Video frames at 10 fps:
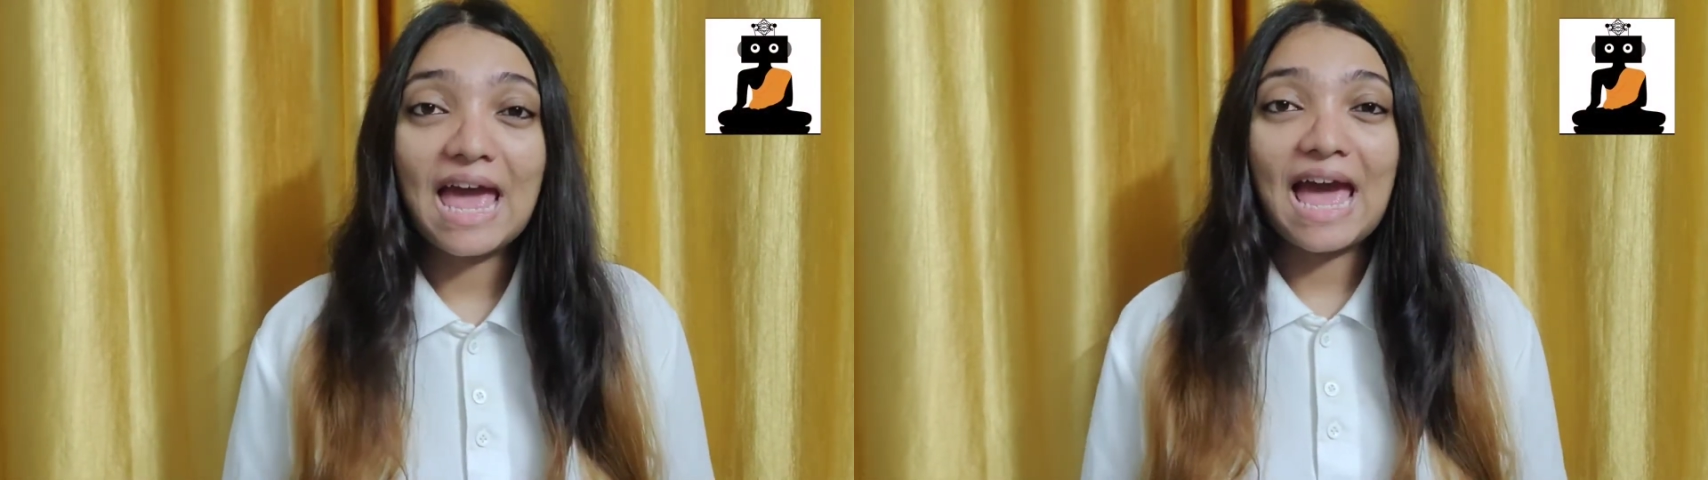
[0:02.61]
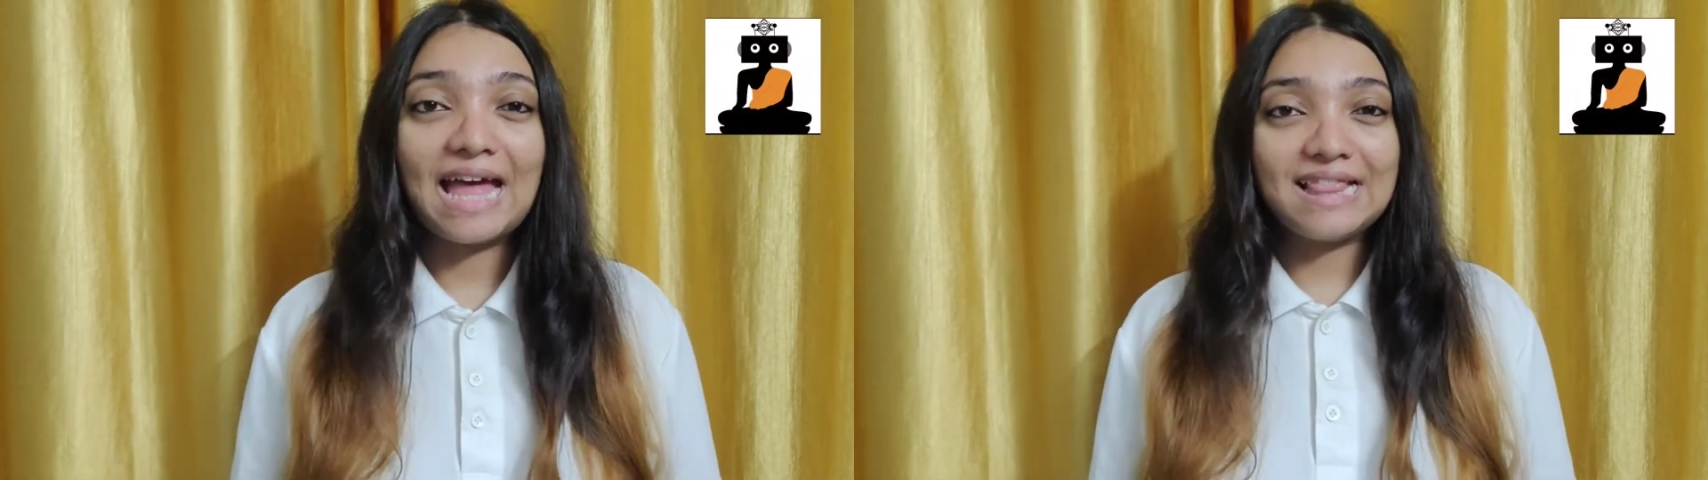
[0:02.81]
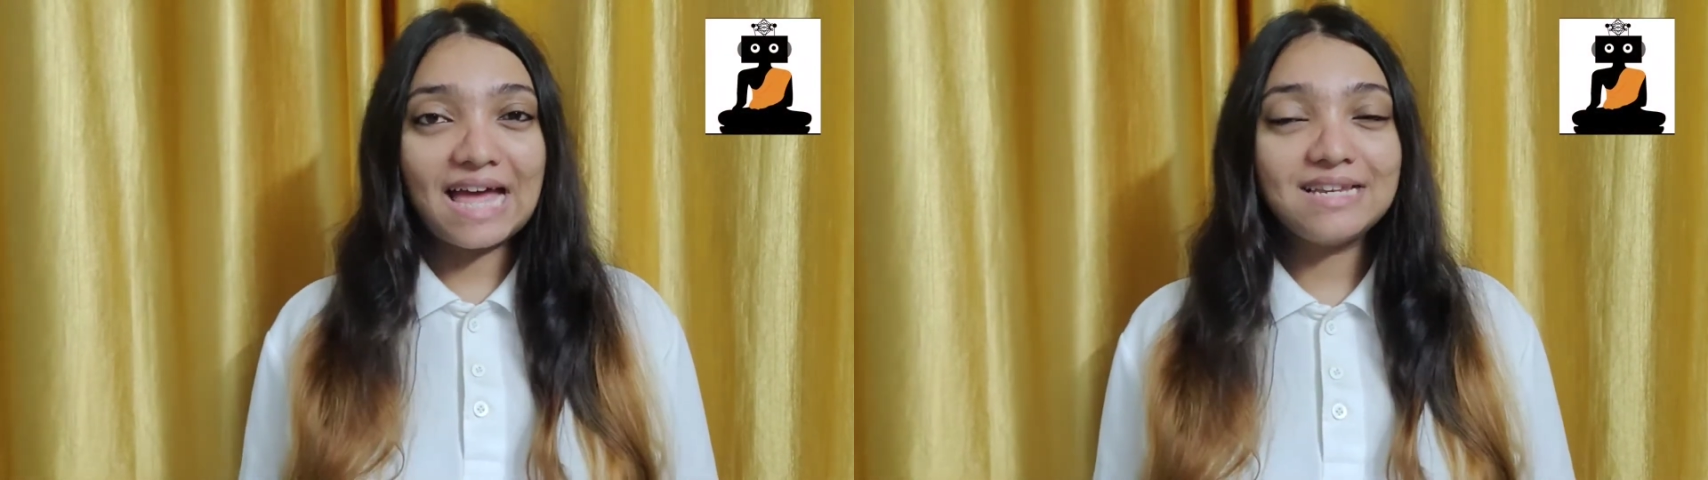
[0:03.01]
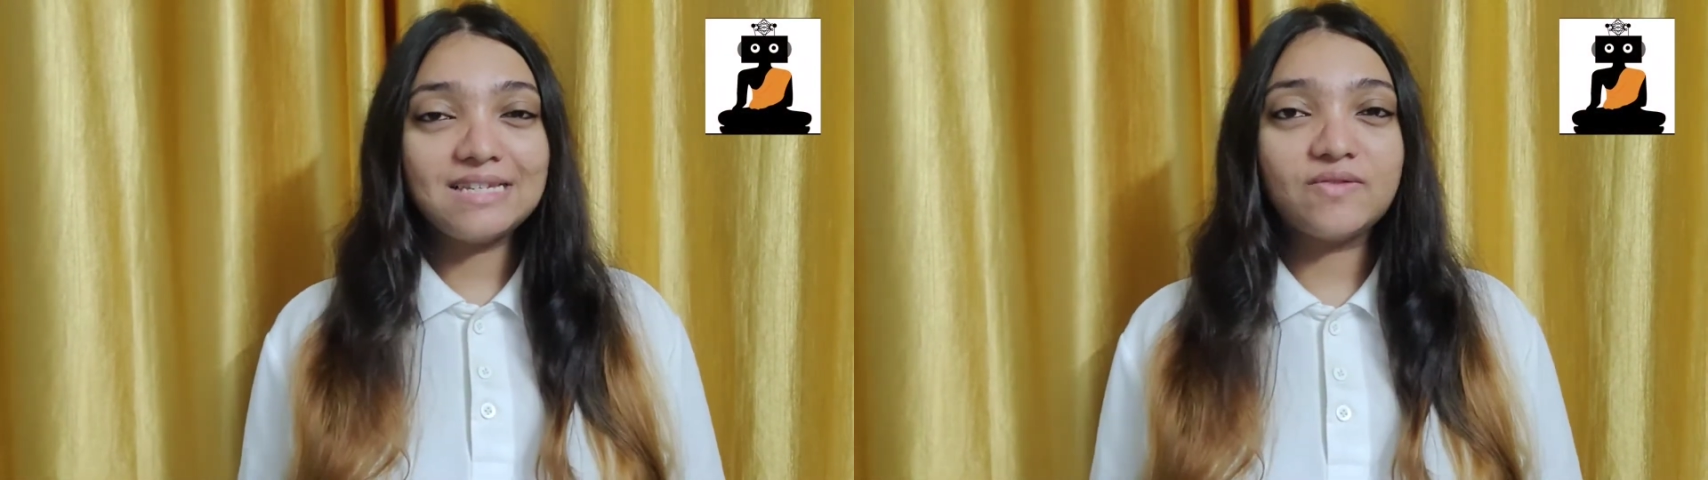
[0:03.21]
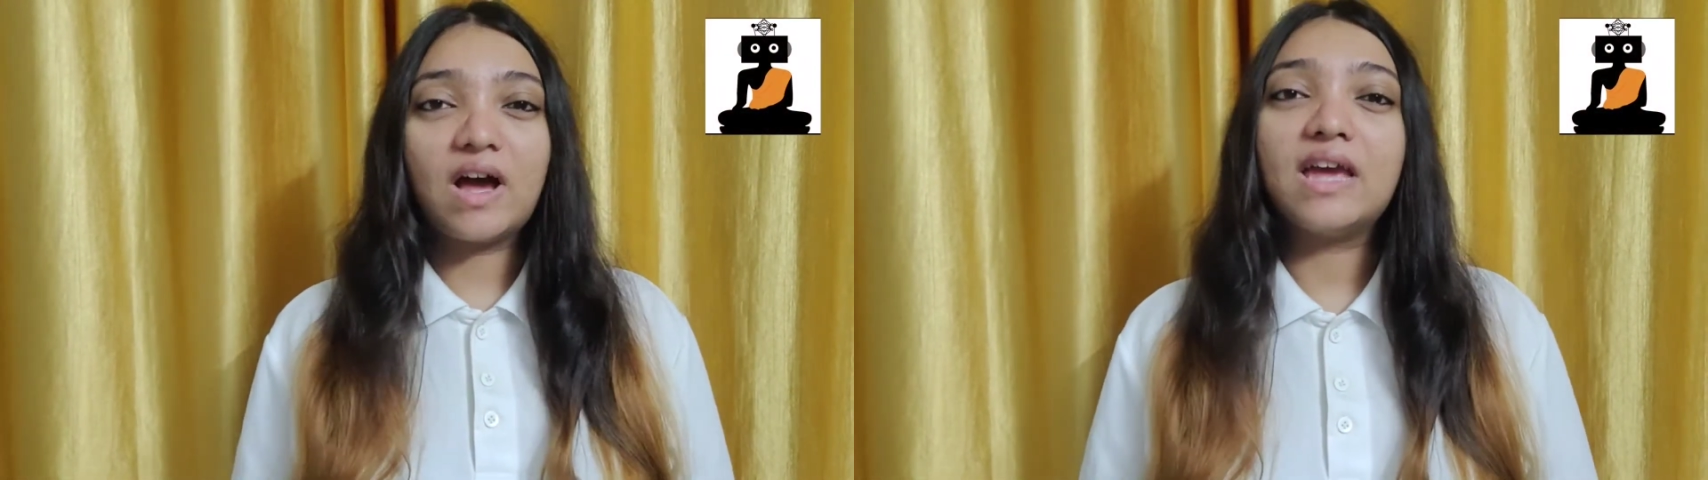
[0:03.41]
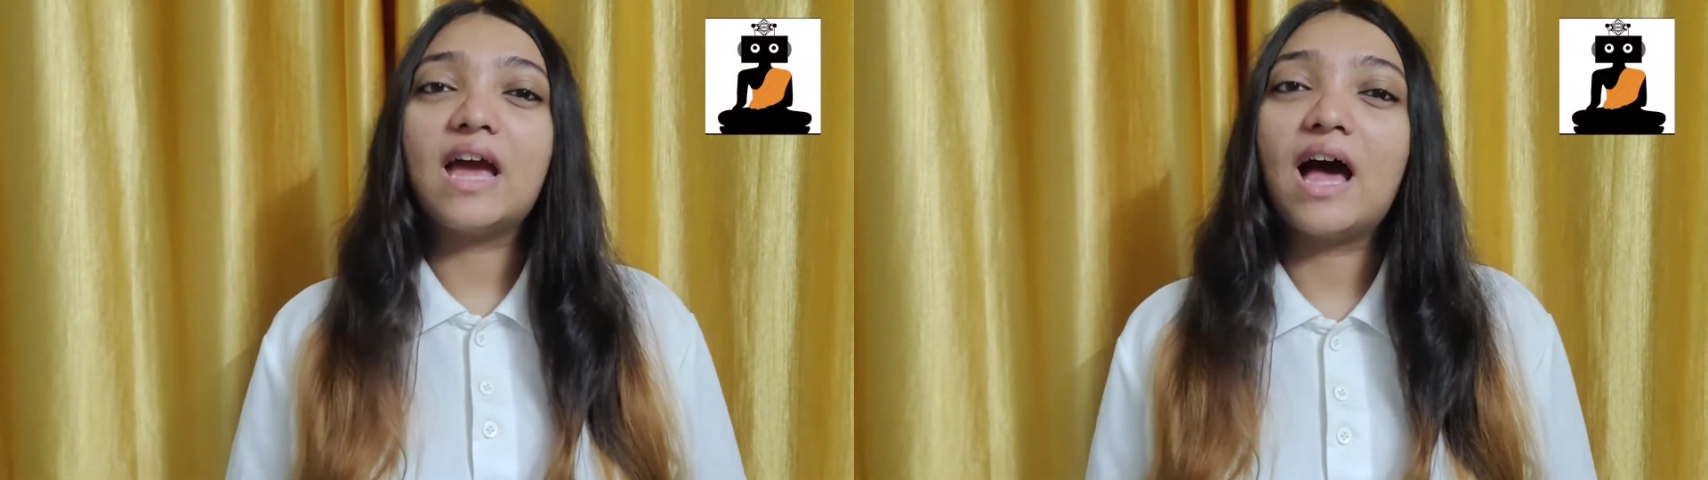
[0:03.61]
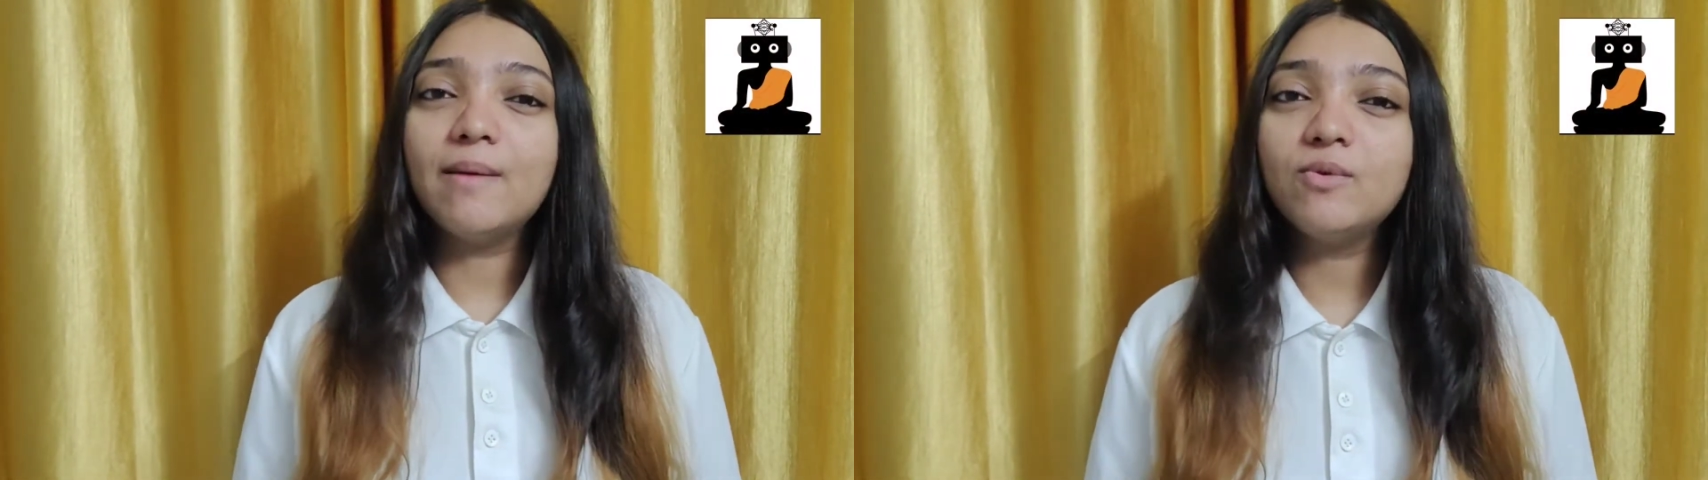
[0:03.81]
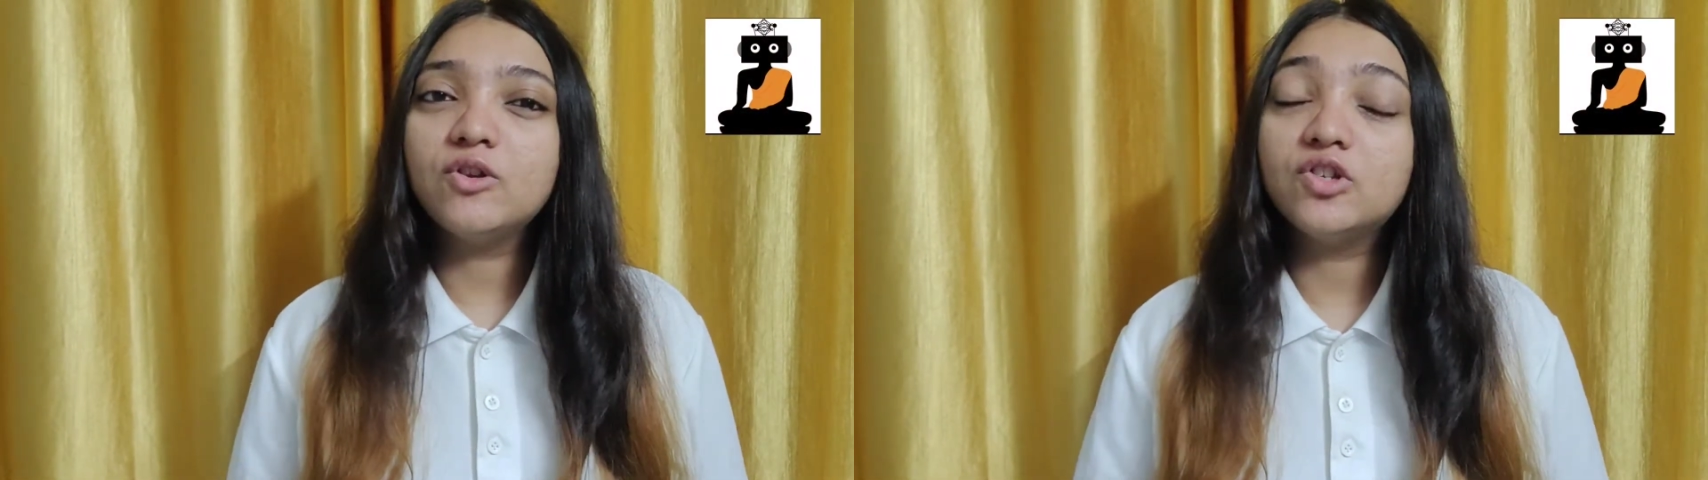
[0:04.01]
and that is why I'm going to